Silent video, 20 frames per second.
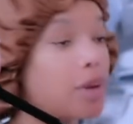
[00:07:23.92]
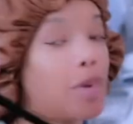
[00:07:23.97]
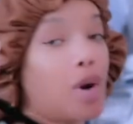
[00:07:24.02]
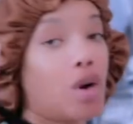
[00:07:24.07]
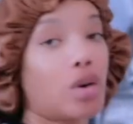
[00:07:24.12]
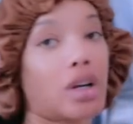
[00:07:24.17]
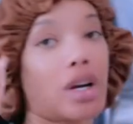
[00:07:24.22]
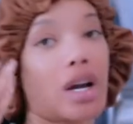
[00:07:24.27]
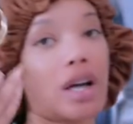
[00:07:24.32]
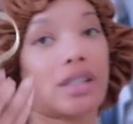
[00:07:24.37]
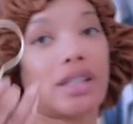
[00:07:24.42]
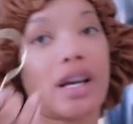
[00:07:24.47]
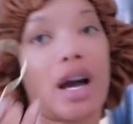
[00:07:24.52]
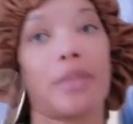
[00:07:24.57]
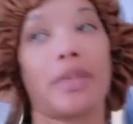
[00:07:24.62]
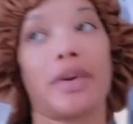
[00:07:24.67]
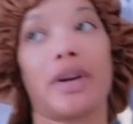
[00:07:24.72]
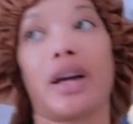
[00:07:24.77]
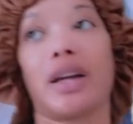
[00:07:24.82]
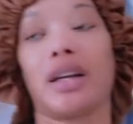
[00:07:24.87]
a polka dot
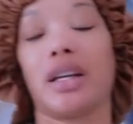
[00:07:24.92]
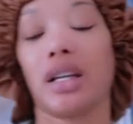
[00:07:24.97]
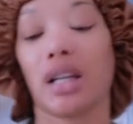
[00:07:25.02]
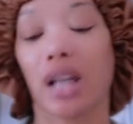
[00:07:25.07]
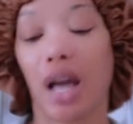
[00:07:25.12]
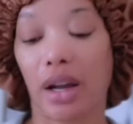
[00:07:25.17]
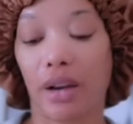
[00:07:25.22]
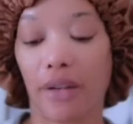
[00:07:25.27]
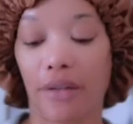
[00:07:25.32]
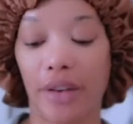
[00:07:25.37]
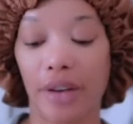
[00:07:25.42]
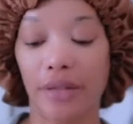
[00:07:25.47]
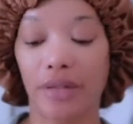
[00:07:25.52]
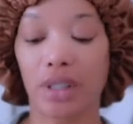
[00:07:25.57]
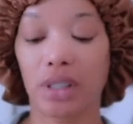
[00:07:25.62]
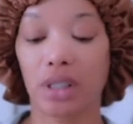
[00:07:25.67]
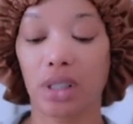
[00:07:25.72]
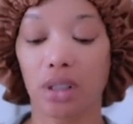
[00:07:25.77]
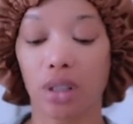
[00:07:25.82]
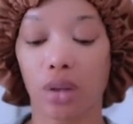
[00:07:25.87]
top, and I did like a
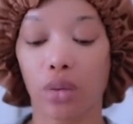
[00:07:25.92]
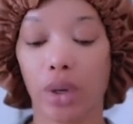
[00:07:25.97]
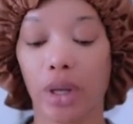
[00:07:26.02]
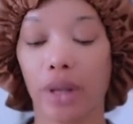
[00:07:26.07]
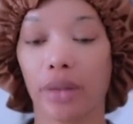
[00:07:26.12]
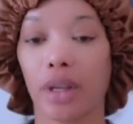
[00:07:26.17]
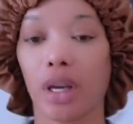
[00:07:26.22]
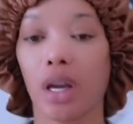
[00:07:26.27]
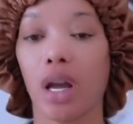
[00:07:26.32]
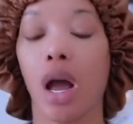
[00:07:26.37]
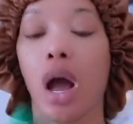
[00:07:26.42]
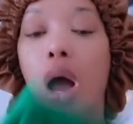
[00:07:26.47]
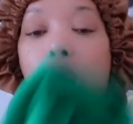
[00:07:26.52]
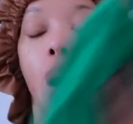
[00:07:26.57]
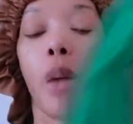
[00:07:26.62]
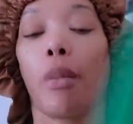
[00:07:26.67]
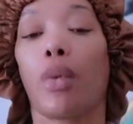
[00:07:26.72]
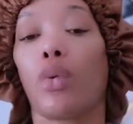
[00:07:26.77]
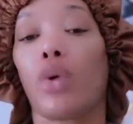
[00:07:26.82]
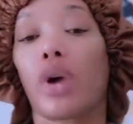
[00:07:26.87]
fifties look with it.
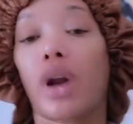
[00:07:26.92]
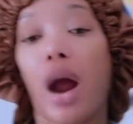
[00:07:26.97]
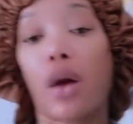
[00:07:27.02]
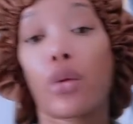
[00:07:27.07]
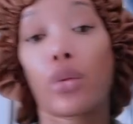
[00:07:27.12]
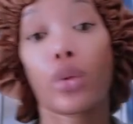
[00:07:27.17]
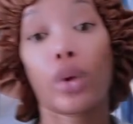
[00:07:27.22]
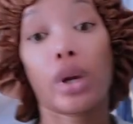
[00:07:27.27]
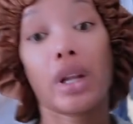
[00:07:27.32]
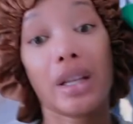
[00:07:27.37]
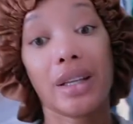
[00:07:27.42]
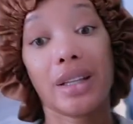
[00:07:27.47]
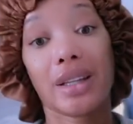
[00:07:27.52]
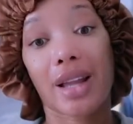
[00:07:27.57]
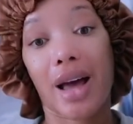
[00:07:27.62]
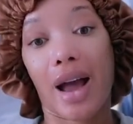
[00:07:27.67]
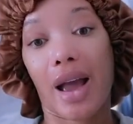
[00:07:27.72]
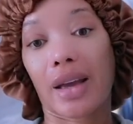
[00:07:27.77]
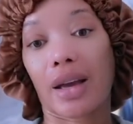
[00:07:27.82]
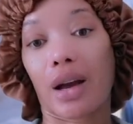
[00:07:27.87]
But what I really
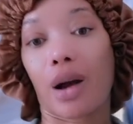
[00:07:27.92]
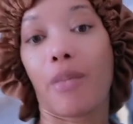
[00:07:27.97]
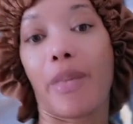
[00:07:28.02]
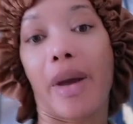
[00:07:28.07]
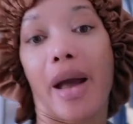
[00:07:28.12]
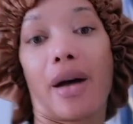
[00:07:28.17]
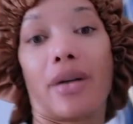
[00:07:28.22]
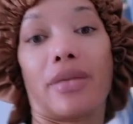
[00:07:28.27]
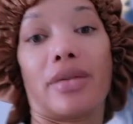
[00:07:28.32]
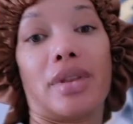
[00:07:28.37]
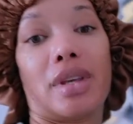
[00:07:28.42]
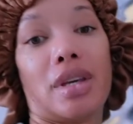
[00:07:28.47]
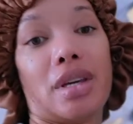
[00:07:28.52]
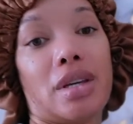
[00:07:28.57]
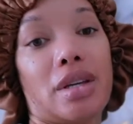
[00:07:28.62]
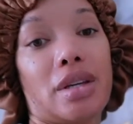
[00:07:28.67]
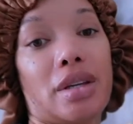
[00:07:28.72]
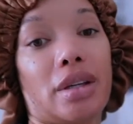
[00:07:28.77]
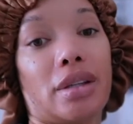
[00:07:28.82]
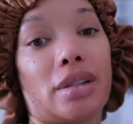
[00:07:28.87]
like about
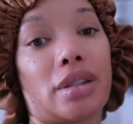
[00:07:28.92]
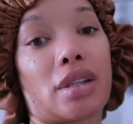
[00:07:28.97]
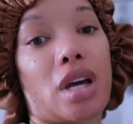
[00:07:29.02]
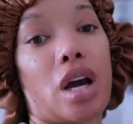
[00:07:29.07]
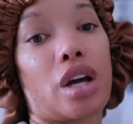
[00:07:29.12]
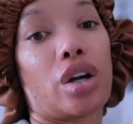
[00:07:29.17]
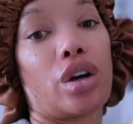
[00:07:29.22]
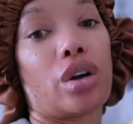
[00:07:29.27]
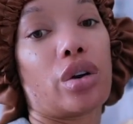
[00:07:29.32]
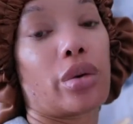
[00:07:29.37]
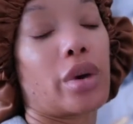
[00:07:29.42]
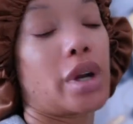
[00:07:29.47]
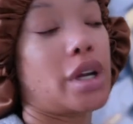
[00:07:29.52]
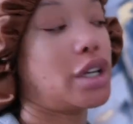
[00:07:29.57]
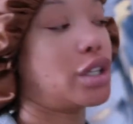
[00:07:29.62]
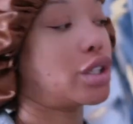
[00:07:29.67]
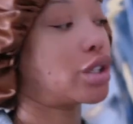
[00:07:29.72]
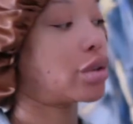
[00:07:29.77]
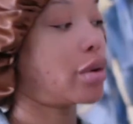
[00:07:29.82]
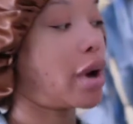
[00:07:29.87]
these
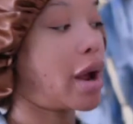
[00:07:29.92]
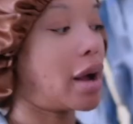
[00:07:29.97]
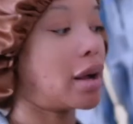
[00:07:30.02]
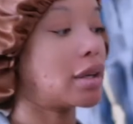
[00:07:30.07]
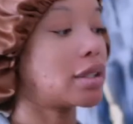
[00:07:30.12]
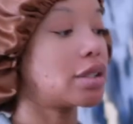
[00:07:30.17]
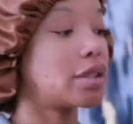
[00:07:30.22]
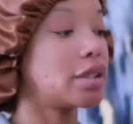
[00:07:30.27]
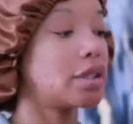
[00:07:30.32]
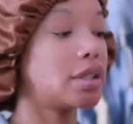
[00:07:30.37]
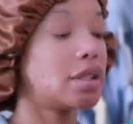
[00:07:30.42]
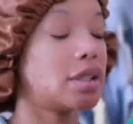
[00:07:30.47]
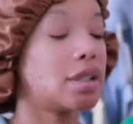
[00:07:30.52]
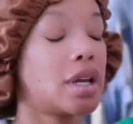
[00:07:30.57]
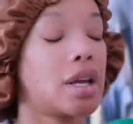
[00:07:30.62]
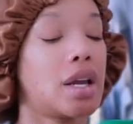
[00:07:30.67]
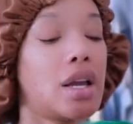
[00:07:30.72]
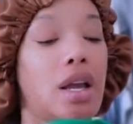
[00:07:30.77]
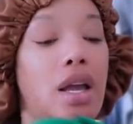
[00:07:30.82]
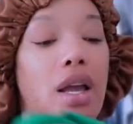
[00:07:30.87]
green trousers
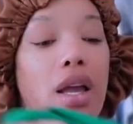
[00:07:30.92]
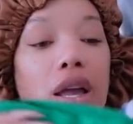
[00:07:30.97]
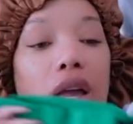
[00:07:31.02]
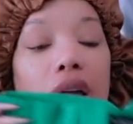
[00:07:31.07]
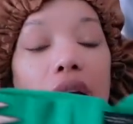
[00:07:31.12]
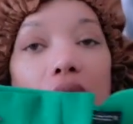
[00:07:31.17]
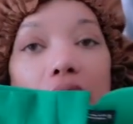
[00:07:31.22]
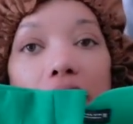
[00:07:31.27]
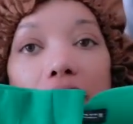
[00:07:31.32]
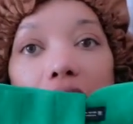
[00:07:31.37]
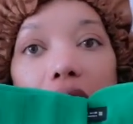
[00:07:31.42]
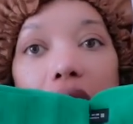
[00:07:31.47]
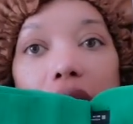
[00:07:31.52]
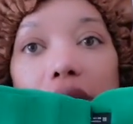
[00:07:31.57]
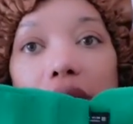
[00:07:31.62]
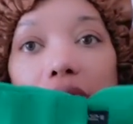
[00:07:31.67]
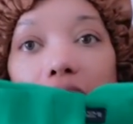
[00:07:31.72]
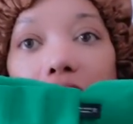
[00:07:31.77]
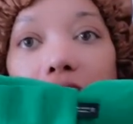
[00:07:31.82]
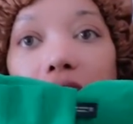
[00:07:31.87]

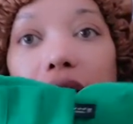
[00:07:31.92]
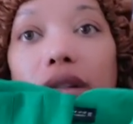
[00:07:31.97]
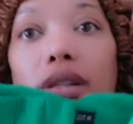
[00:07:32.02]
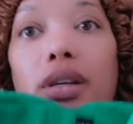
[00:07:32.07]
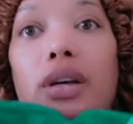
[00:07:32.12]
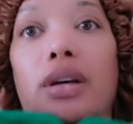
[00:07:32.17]
is